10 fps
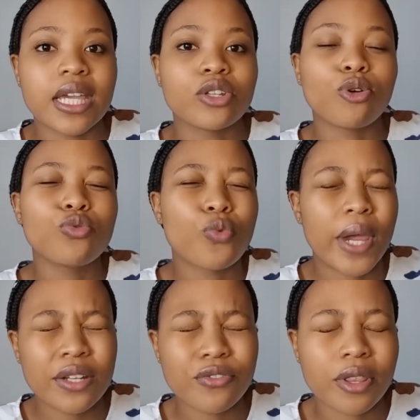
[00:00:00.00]
Don't
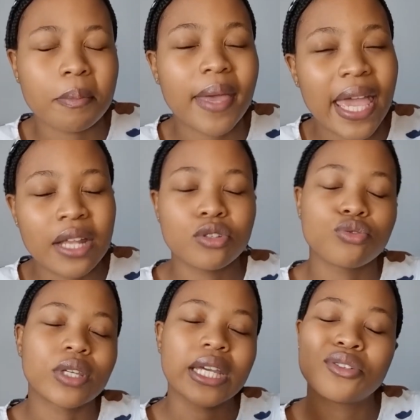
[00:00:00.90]
wait for the pain to
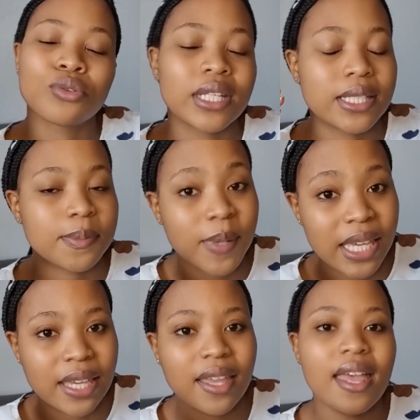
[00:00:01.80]
get to its
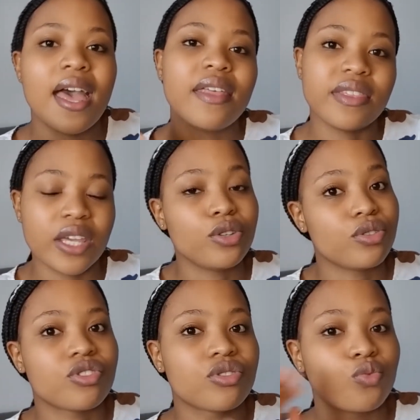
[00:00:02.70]
peak and then you
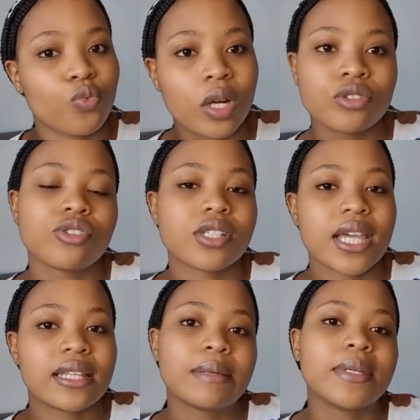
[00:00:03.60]
want to
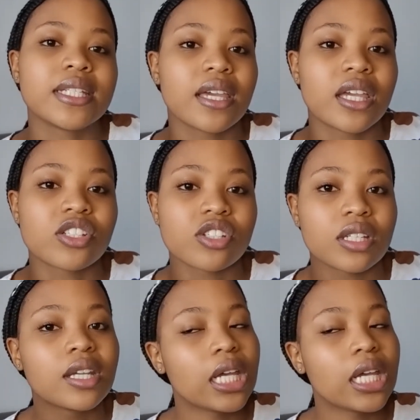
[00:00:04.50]
take the medication.